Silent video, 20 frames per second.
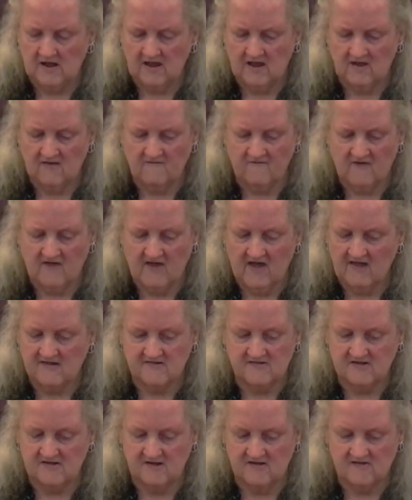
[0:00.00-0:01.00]
live.
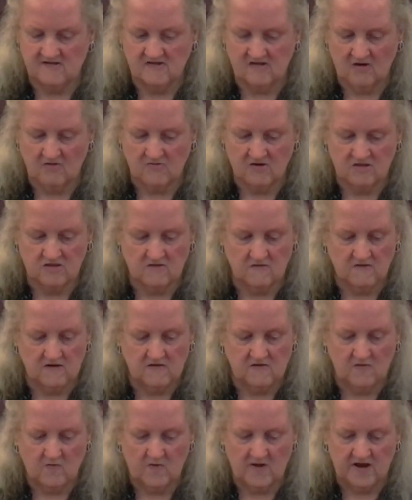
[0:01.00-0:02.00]
Exodus 33
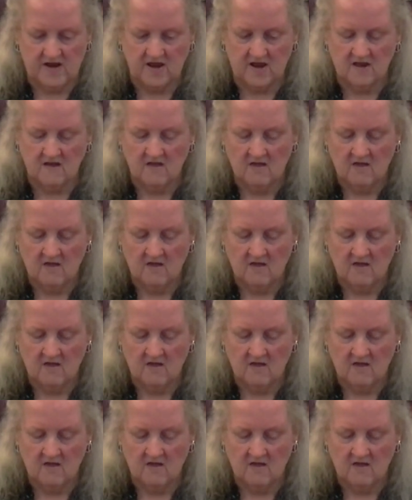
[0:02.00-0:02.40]
20.